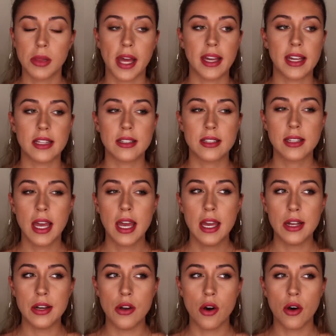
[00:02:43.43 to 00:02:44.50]
Like, it's
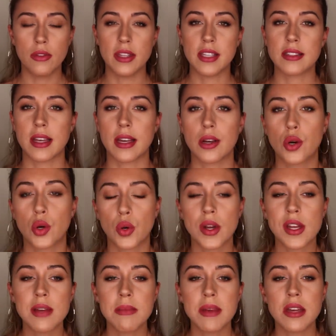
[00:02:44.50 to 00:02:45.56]
not this like
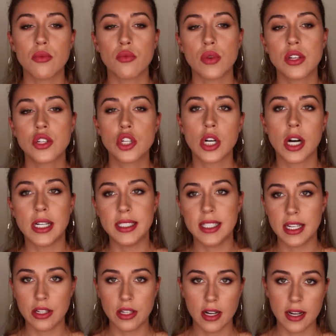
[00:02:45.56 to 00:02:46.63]
creamy, rich
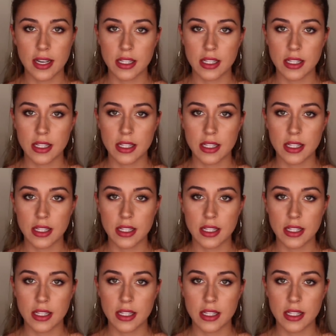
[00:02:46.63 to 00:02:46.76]
gardenia.